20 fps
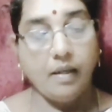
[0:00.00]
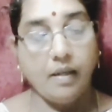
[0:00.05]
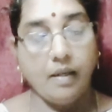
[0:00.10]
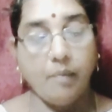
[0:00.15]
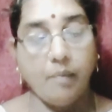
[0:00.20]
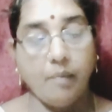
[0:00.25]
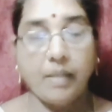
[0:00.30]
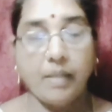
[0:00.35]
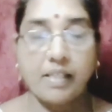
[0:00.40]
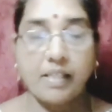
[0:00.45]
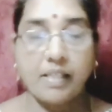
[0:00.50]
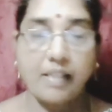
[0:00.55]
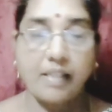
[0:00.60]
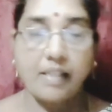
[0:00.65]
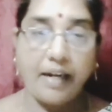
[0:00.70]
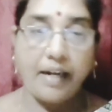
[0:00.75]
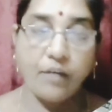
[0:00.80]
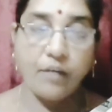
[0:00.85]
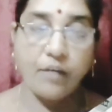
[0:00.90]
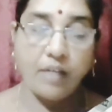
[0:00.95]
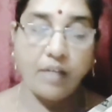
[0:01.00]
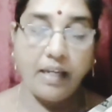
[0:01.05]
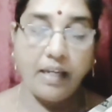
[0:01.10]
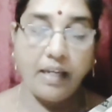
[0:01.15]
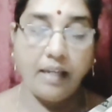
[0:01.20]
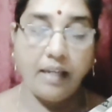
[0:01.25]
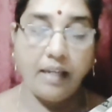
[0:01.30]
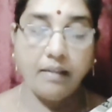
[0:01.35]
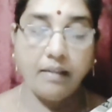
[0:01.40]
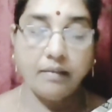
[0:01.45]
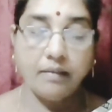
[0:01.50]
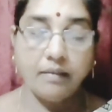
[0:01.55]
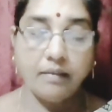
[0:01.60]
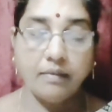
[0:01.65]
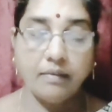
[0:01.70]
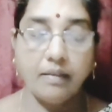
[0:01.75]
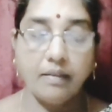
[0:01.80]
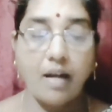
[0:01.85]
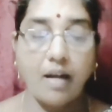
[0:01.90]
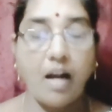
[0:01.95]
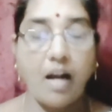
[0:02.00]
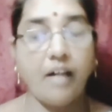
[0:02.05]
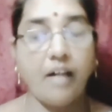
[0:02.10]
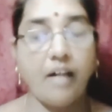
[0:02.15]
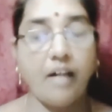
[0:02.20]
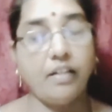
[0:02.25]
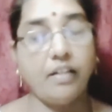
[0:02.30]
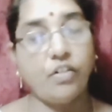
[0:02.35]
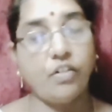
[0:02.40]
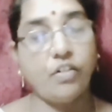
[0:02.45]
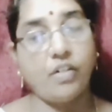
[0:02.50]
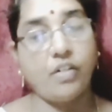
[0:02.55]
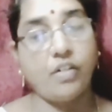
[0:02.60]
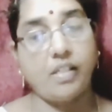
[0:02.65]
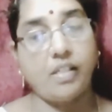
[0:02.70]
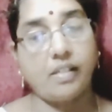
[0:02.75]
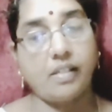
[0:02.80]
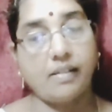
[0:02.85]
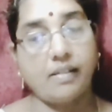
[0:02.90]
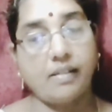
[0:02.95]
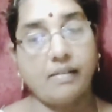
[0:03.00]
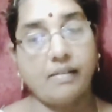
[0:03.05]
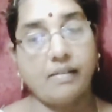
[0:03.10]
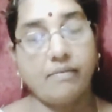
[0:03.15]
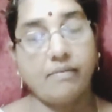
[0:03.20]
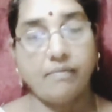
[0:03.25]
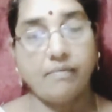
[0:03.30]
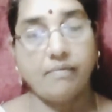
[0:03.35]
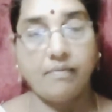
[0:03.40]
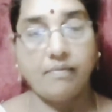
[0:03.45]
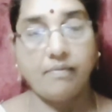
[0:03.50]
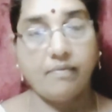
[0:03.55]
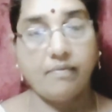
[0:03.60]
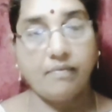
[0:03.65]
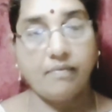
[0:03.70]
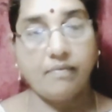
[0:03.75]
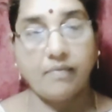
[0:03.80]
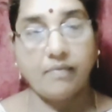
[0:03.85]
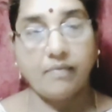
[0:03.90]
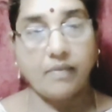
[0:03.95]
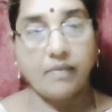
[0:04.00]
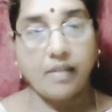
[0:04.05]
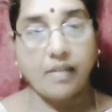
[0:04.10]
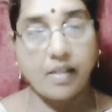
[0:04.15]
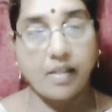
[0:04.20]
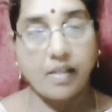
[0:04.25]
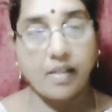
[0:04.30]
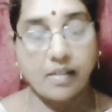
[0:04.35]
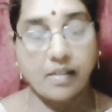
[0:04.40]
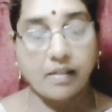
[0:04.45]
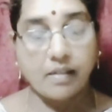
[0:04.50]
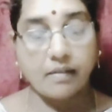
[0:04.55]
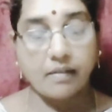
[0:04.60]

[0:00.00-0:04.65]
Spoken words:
by the side of the lake, under the trees, isn't it?